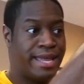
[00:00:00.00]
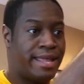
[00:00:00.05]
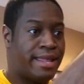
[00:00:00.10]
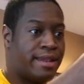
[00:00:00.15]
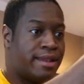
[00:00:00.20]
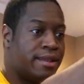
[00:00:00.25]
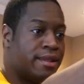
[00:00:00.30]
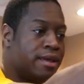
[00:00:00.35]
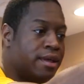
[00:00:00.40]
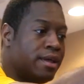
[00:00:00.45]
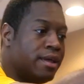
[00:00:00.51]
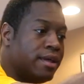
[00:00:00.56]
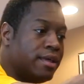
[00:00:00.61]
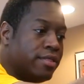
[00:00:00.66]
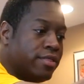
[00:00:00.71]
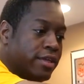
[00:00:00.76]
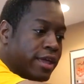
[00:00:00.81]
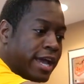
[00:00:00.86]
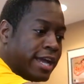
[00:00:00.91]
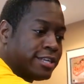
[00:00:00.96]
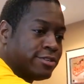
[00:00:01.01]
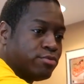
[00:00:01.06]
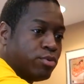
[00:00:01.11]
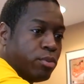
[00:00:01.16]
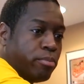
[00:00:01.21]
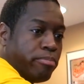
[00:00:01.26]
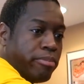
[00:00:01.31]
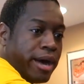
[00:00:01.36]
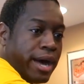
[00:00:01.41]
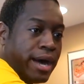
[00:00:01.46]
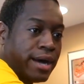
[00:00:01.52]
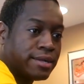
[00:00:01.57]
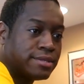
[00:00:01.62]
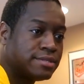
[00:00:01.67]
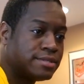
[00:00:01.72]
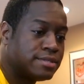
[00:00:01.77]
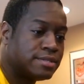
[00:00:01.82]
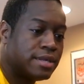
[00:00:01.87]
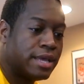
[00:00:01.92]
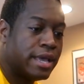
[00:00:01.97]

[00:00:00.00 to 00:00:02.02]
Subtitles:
in the actual box.